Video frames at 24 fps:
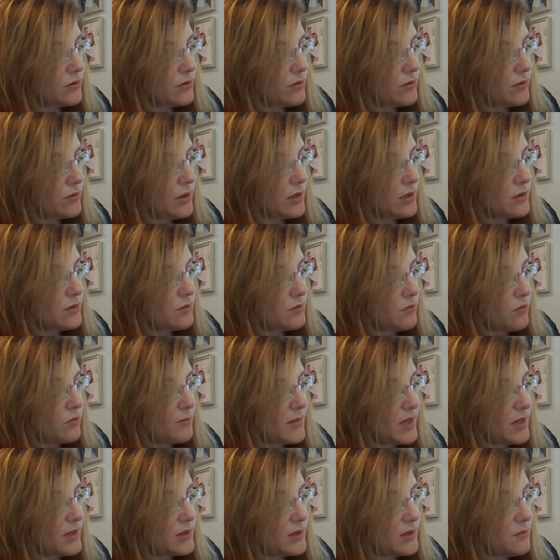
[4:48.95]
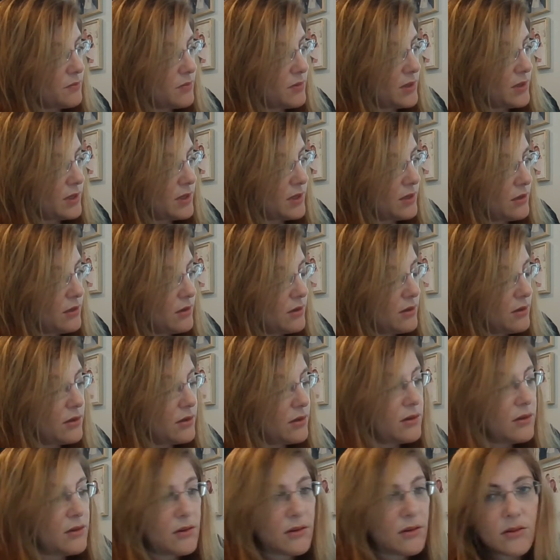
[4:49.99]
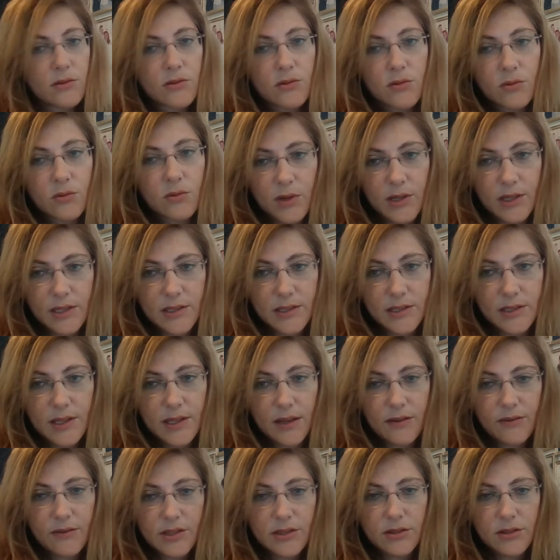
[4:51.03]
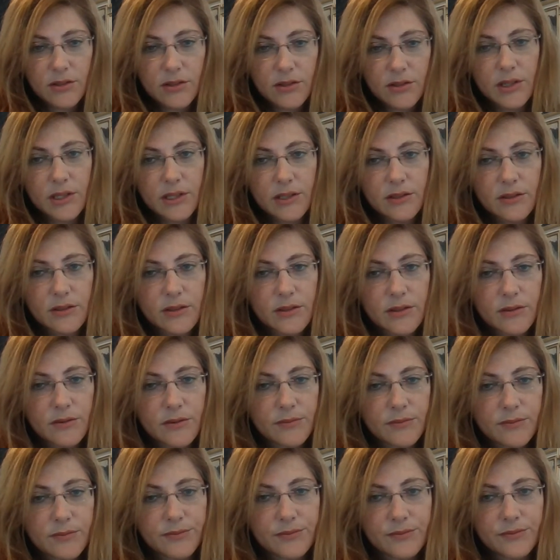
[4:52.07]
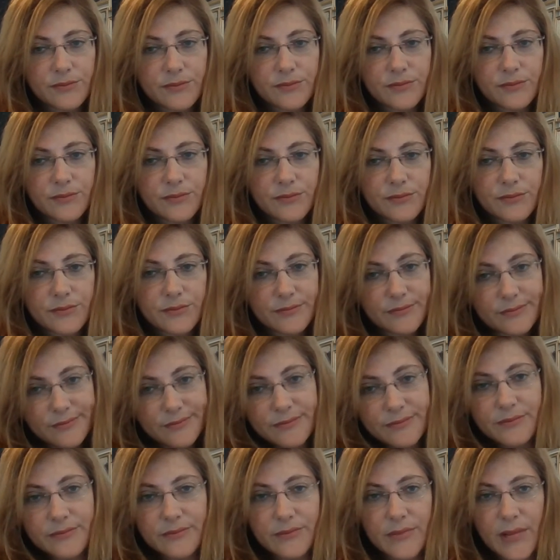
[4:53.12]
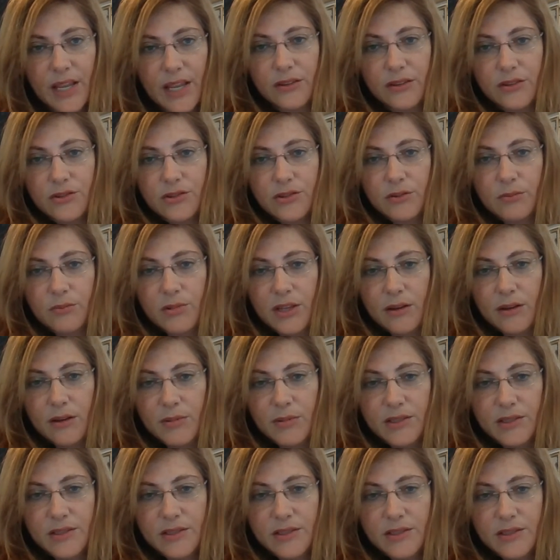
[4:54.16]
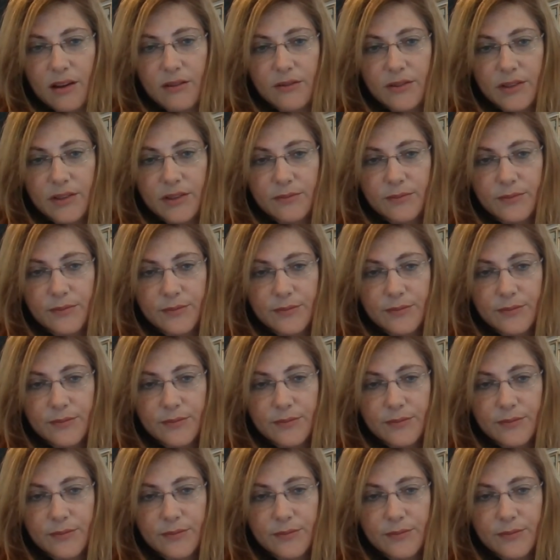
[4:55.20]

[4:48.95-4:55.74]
So this one must be 27 degrees. Now you should be able to solve it.